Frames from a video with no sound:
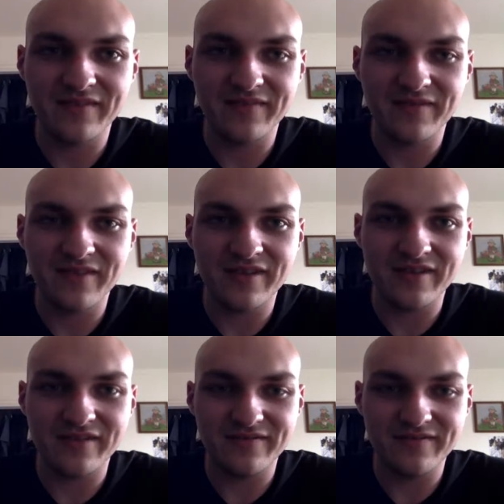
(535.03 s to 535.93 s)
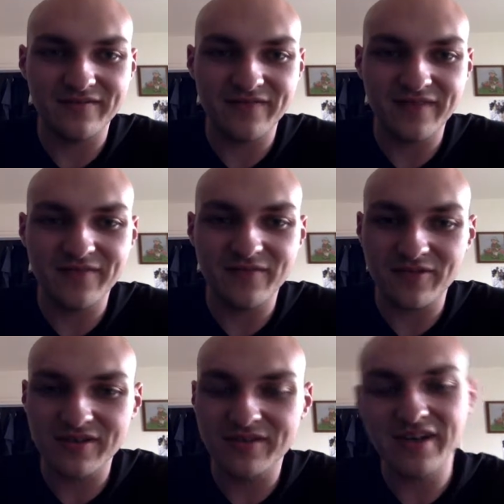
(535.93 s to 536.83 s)
for the
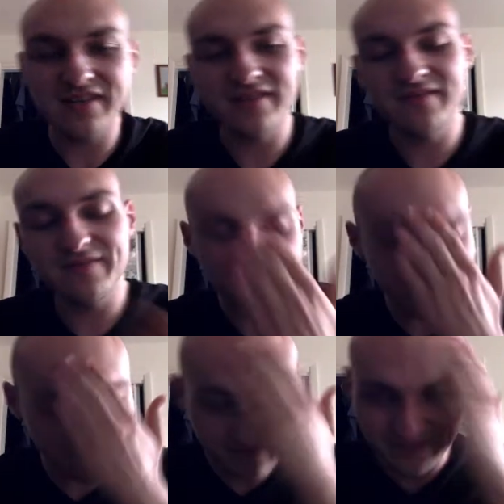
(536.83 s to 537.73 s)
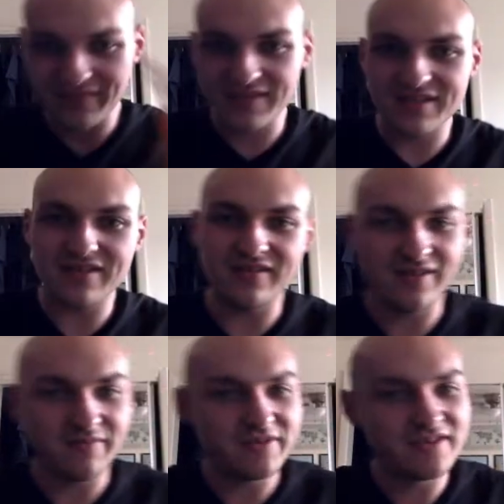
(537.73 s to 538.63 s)
v4 directive. So
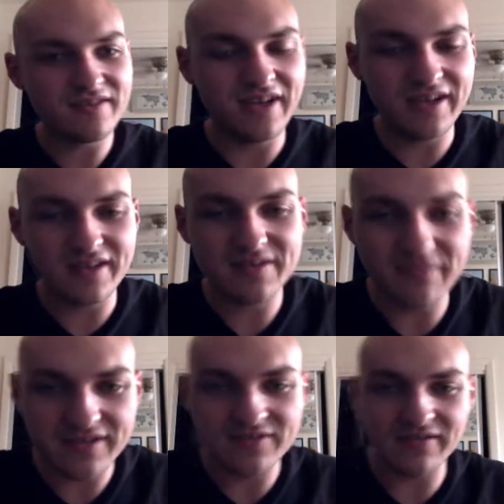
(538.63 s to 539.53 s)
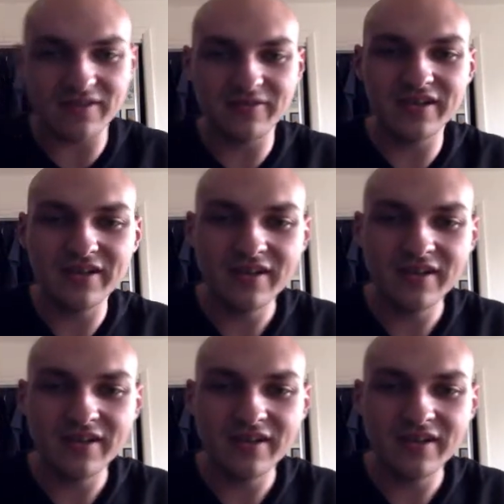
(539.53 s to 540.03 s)
let me just go ahead and explain this really quick.